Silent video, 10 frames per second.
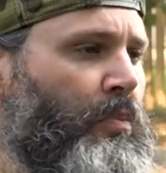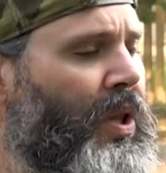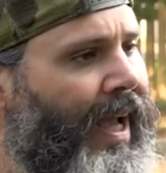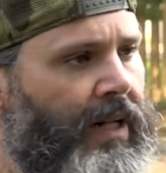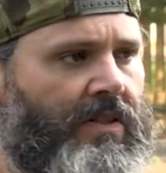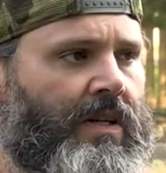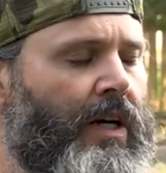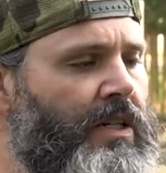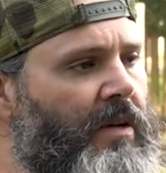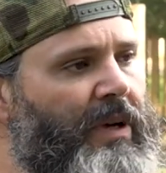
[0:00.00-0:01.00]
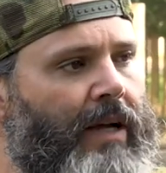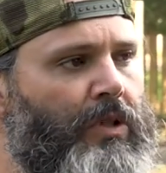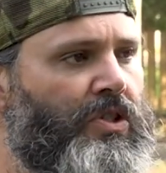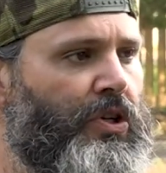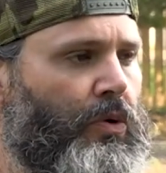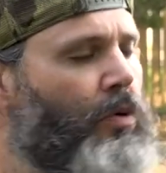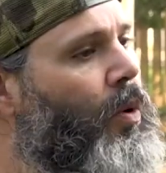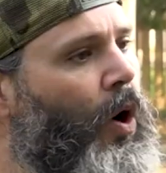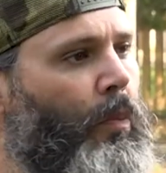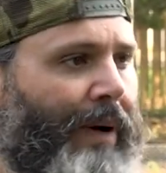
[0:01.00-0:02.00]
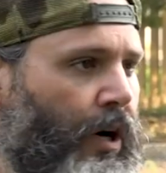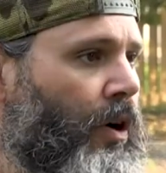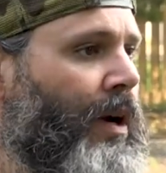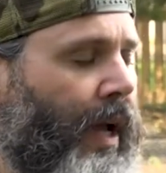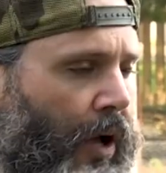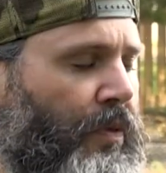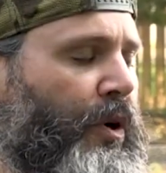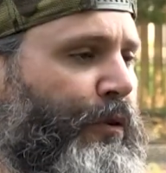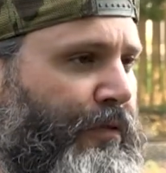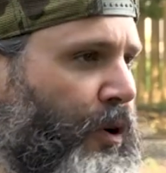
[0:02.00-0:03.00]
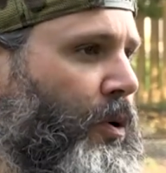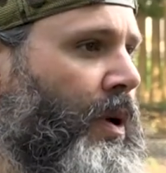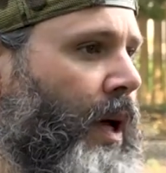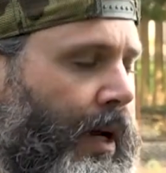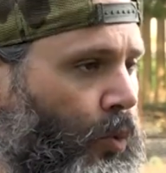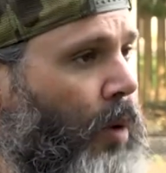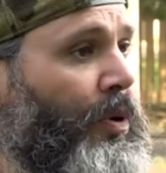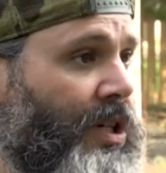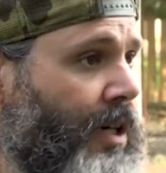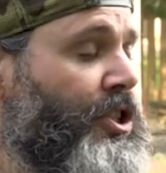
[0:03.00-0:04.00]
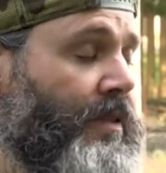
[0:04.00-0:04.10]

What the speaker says: plants, to be able to grow better, healthier food and more production.